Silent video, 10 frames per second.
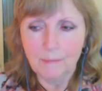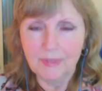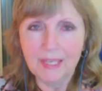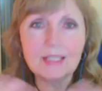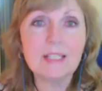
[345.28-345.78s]

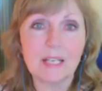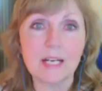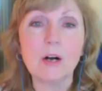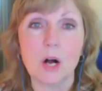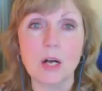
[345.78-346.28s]
get
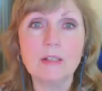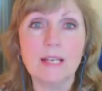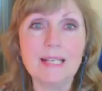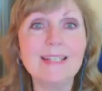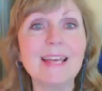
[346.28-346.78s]
stuck on
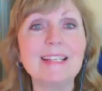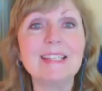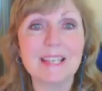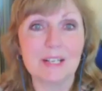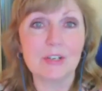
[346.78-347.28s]
and yeah. take
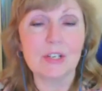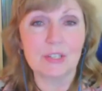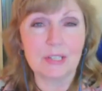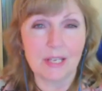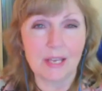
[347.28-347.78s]

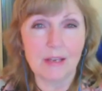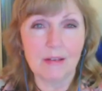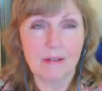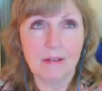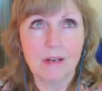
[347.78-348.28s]
seriously.
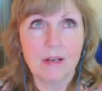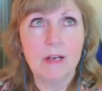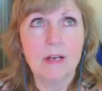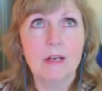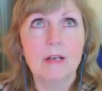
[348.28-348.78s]

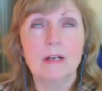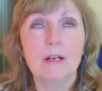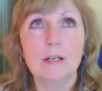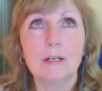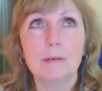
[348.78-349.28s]

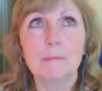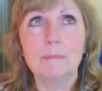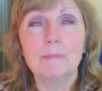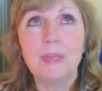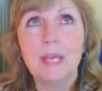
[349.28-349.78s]

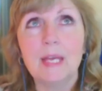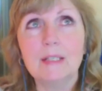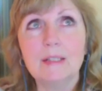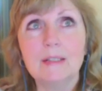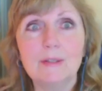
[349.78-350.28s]
Um,
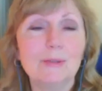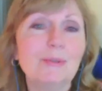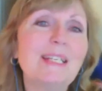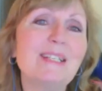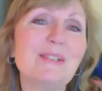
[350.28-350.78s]
and you don't
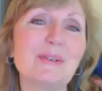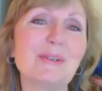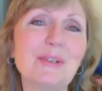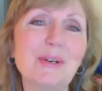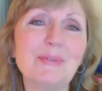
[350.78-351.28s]
need to.
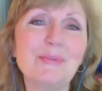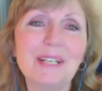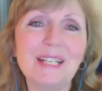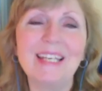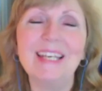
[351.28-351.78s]
You don't
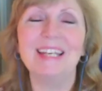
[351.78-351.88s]
really